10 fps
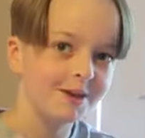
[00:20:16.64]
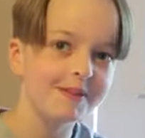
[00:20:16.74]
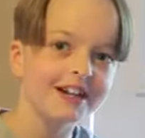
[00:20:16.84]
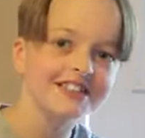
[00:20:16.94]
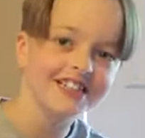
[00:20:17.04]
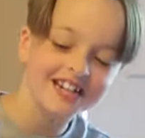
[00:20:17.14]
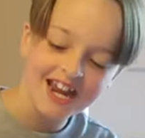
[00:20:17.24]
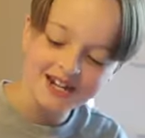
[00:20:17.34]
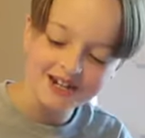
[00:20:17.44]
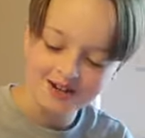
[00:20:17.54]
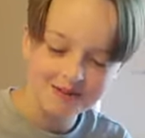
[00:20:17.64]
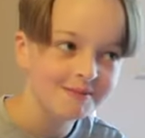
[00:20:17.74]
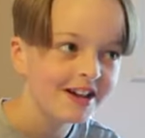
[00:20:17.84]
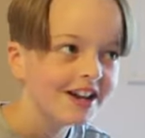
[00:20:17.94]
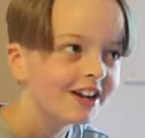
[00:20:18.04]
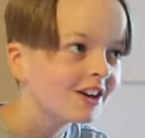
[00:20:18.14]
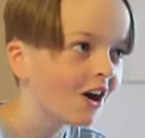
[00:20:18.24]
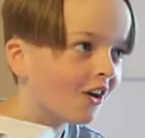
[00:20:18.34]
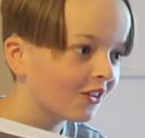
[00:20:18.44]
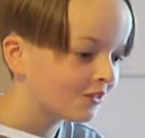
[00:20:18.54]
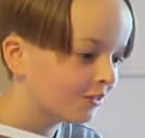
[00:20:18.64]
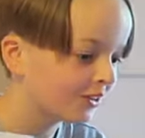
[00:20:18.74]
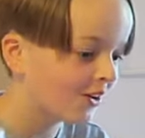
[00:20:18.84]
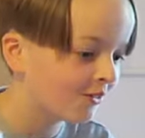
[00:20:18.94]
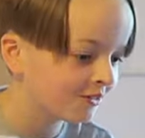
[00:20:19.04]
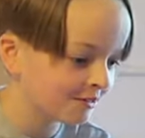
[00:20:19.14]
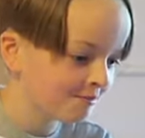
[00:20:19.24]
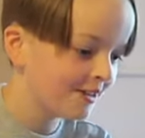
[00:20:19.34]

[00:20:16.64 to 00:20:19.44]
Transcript: my Magic Kingdom cast from Golden